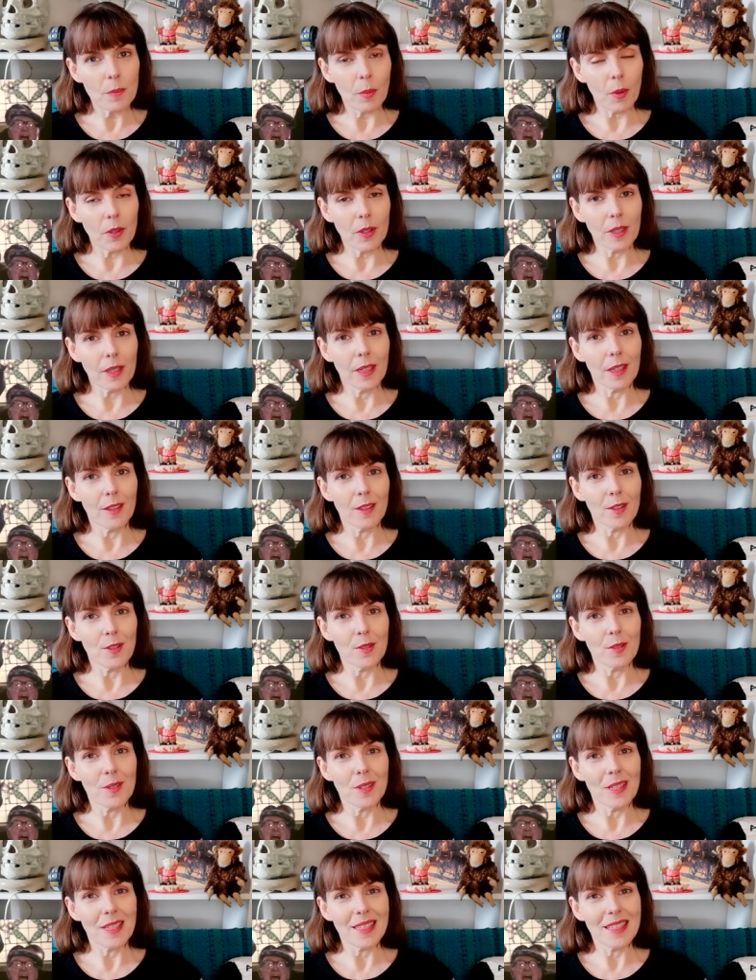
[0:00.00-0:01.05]
spotting
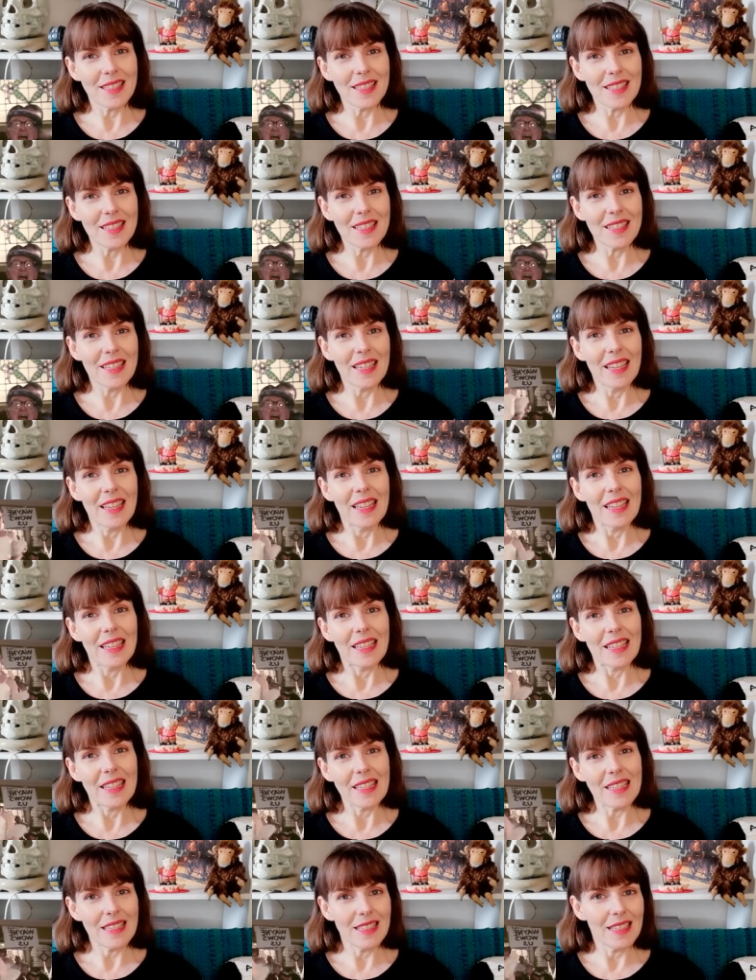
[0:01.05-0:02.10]
enthusiasts.
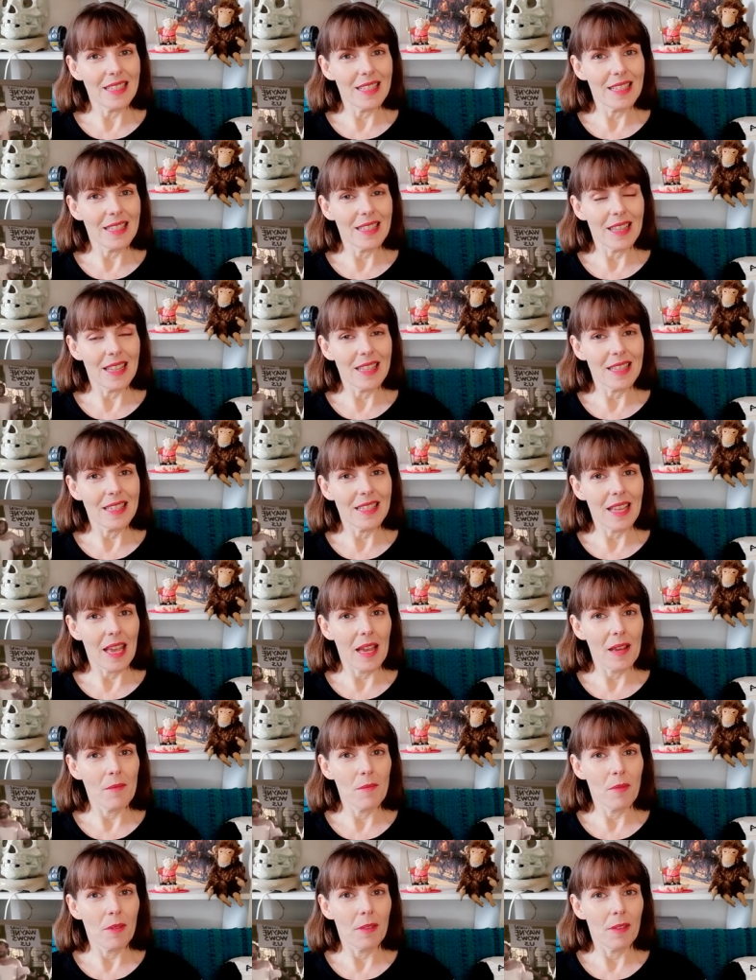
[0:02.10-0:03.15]
Is this the
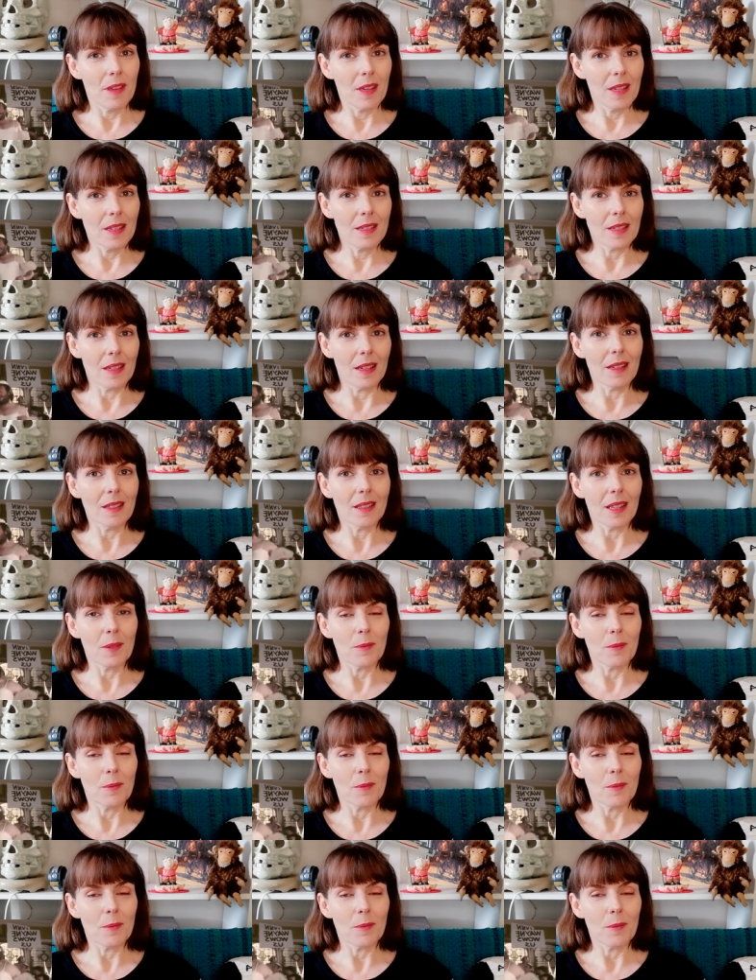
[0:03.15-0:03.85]
same theatre